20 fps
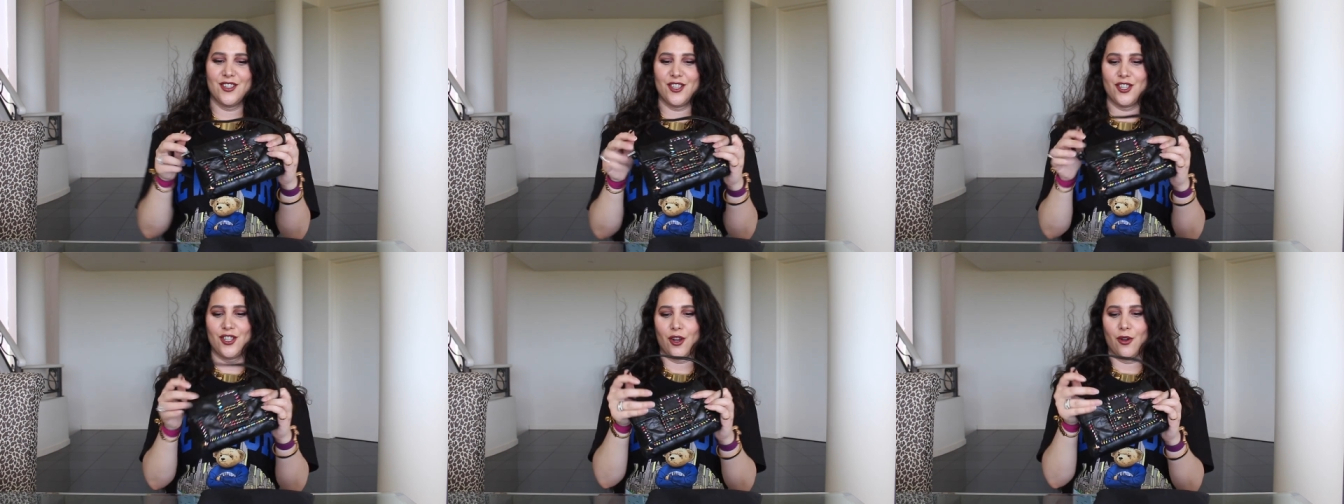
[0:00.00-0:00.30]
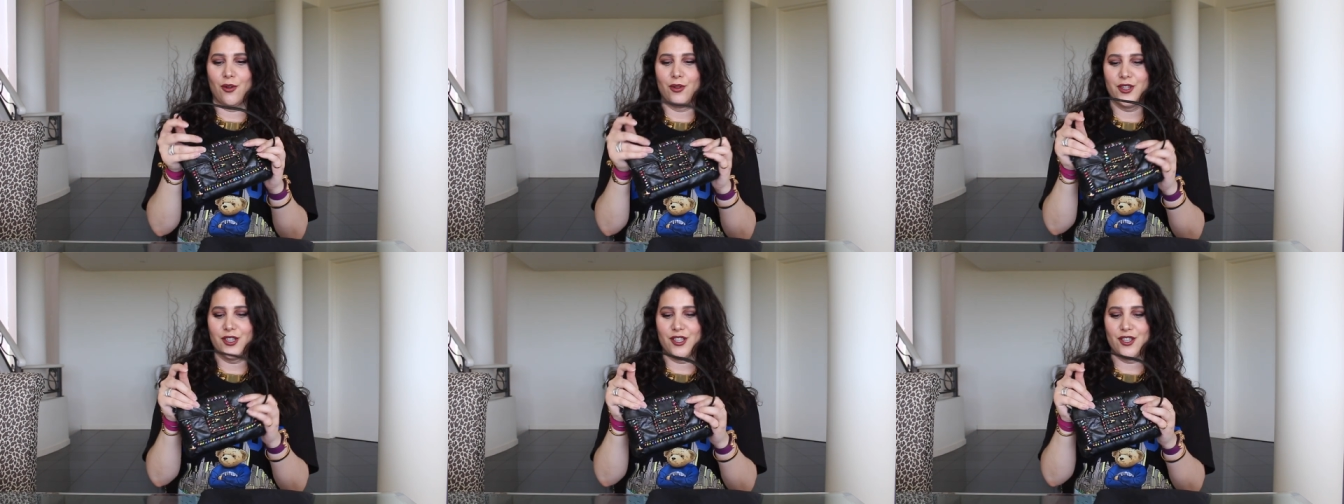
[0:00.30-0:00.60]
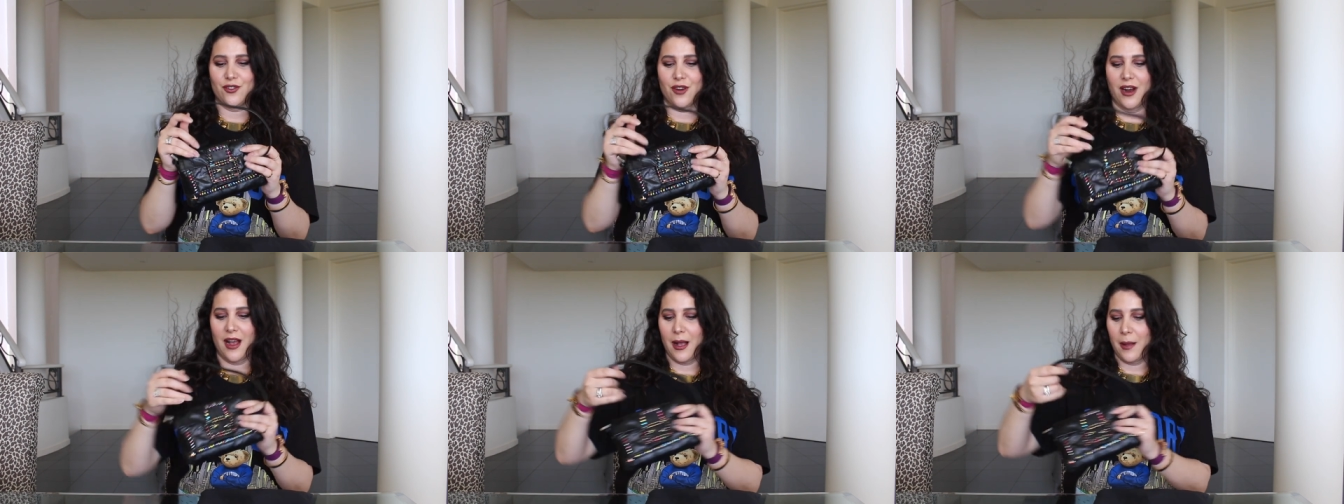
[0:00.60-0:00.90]
shoulder
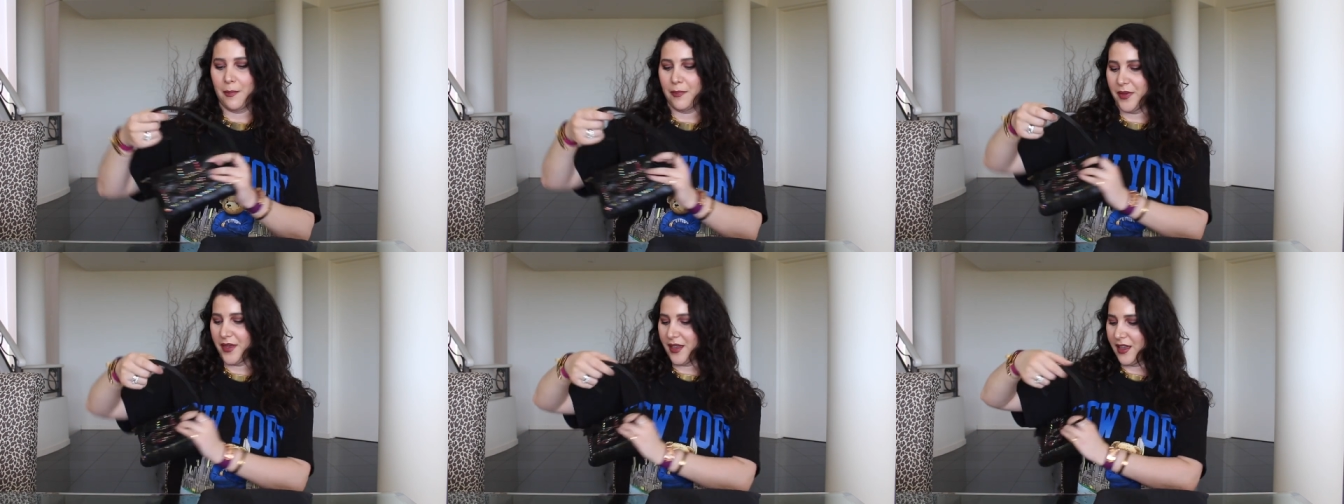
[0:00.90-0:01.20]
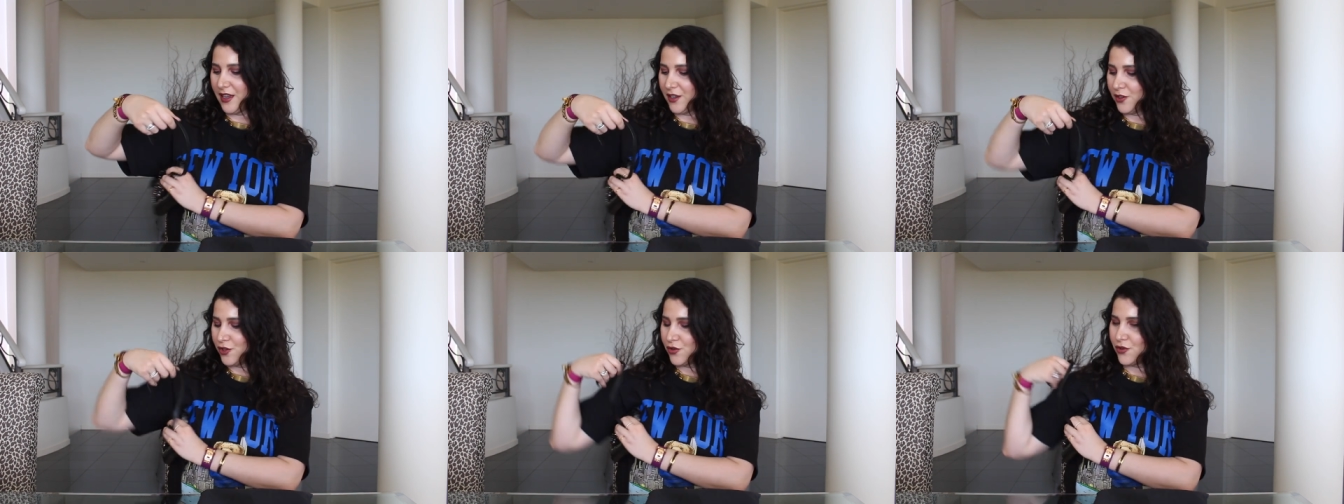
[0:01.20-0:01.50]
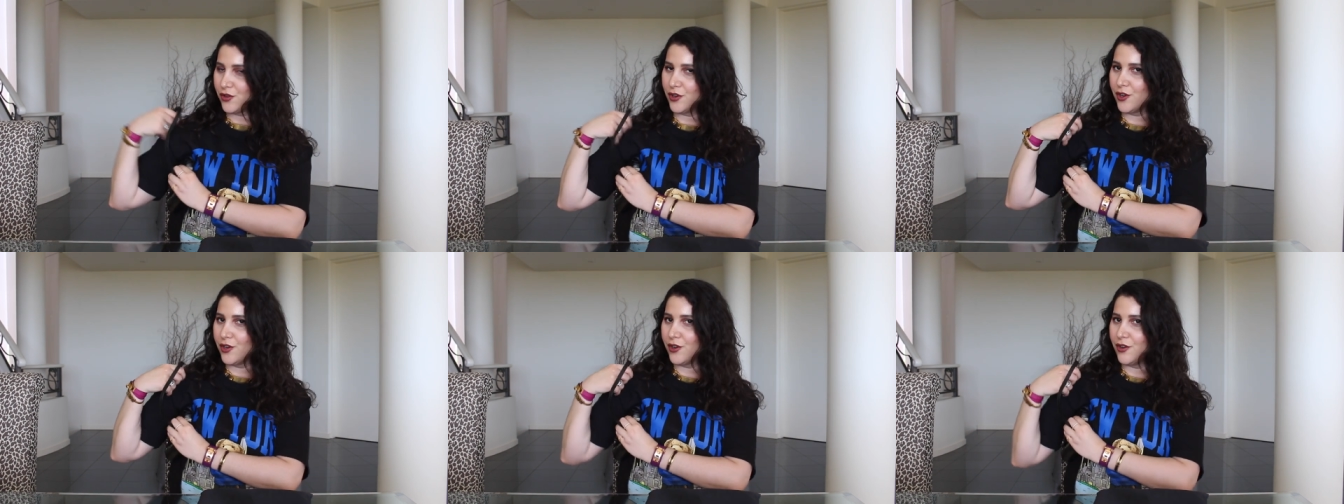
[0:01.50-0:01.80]
strap in
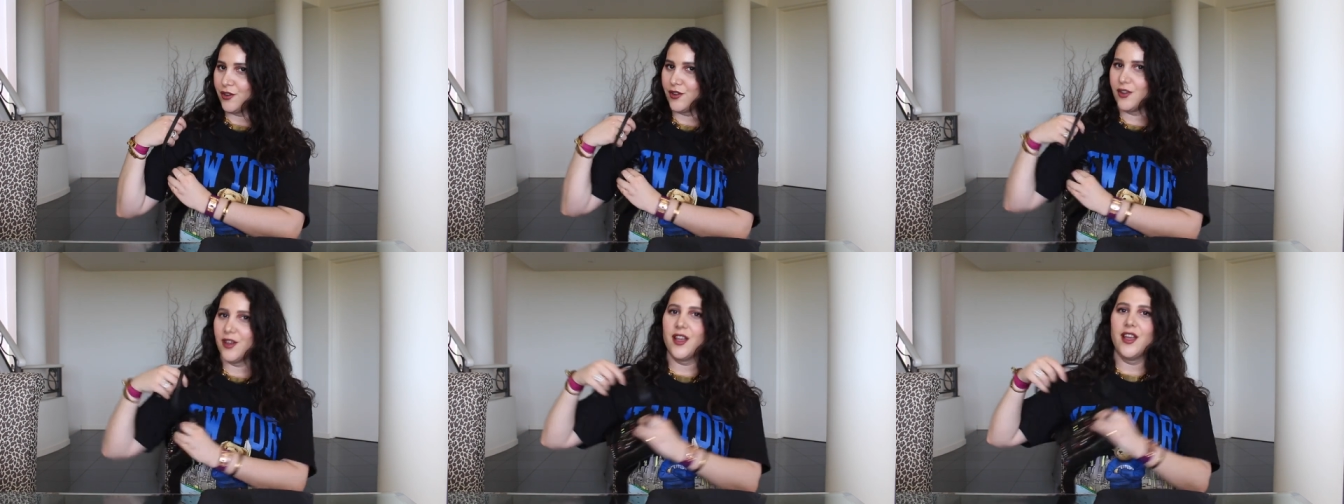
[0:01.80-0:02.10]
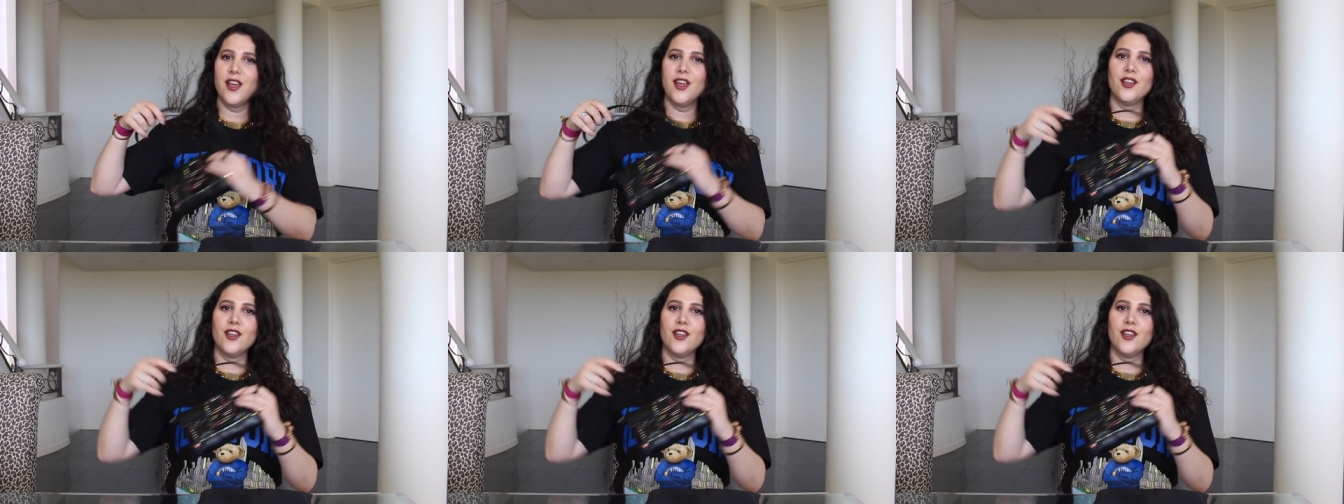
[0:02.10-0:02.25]
true,